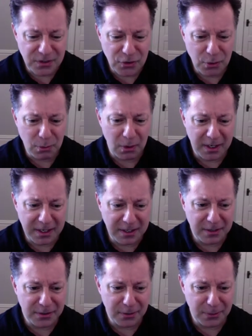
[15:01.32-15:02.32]
you are
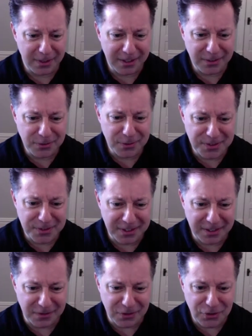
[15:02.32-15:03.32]
here, you are interested
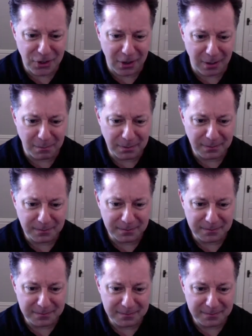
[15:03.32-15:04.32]
in the job,
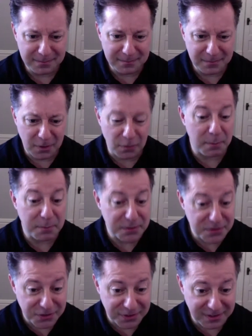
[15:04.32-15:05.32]
or the
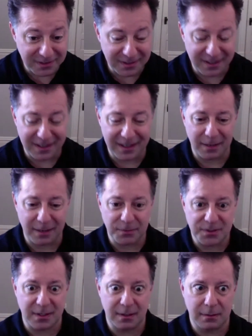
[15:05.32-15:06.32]
position. And I was like,